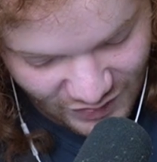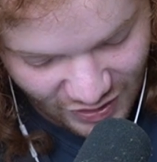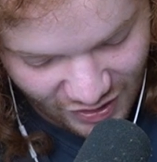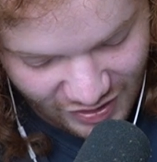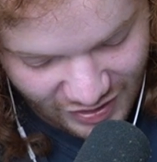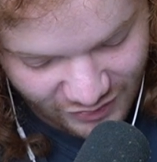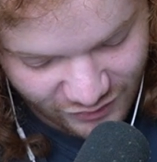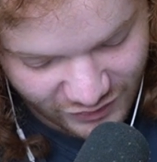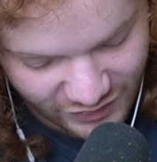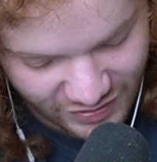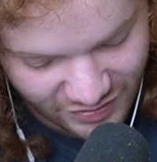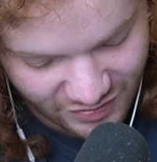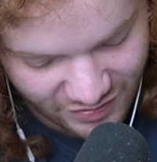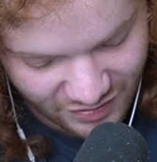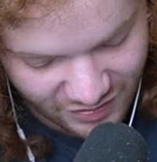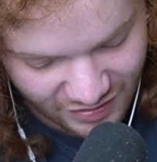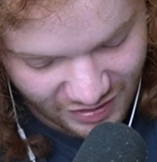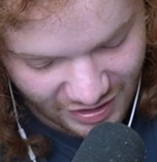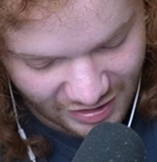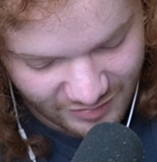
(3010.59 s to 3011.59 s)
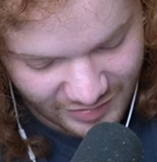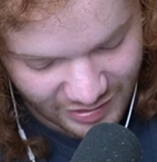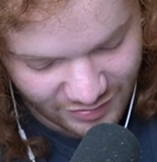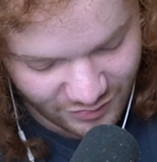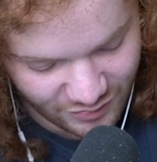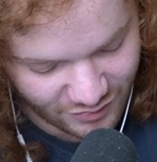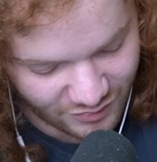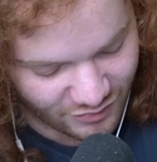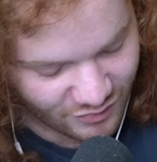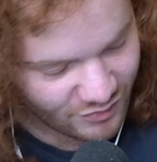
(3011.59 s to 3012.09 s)
No, I feel. I
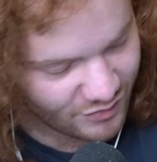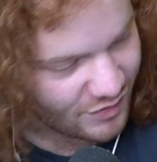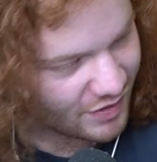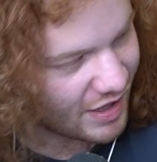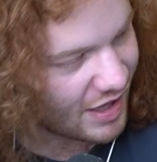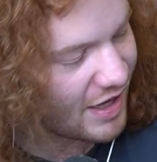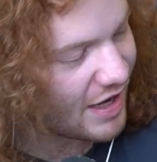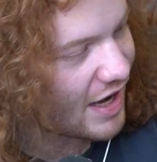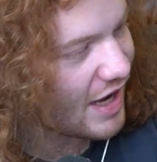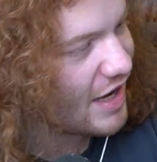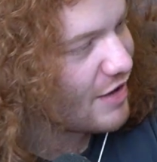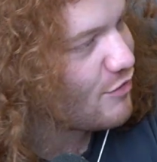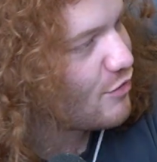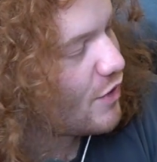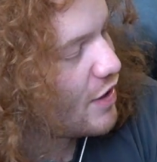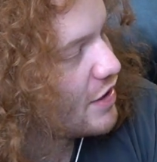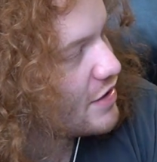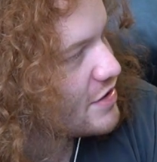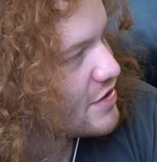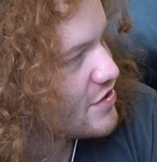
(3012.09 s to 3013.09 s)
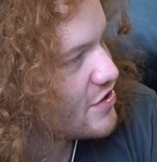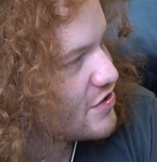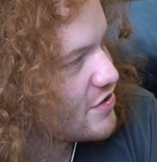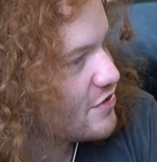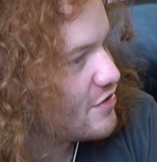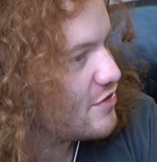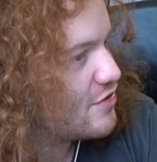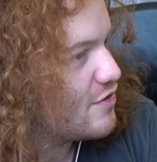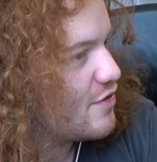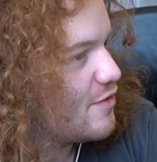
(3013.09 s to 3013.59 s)
mean, I I want
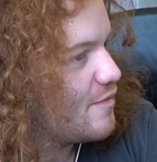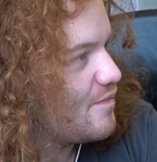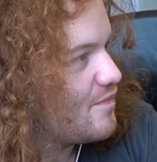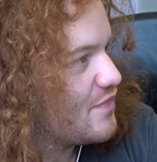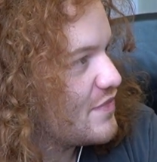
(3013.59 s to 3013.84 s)
to.